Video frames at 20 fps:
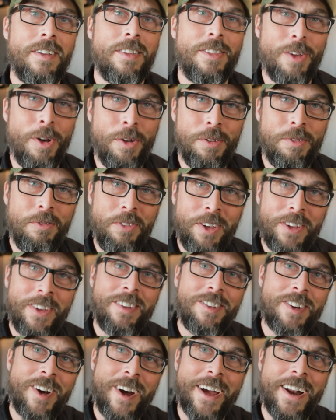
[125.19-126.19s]
Those
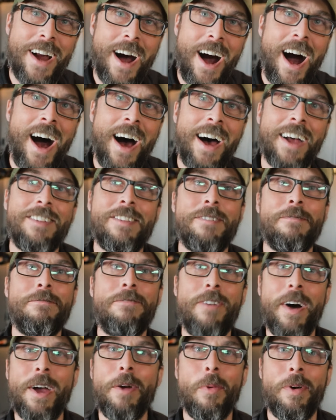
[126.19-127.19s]
feelings are at odds and
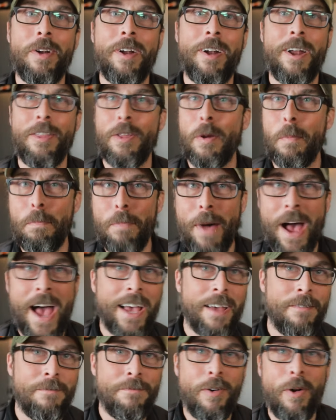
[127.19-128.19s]
fight one another
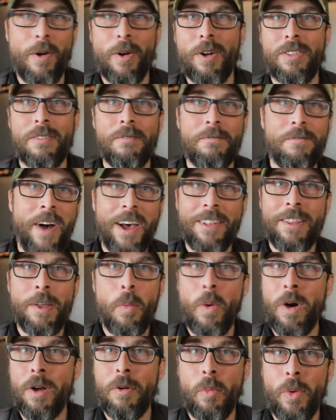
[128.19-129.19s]
back and forth, and finally
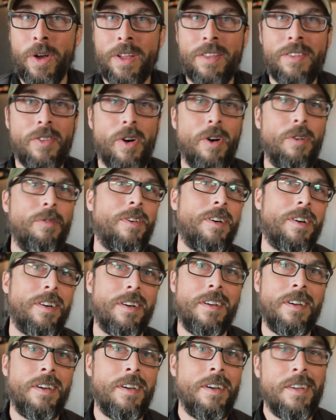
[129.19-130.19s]
one wins over.
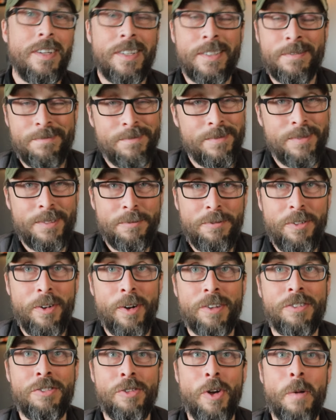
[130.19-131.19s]
Mm,
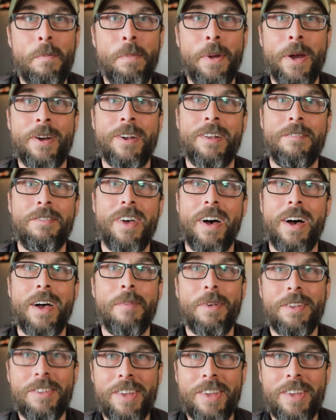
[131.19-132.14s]
for a short period of time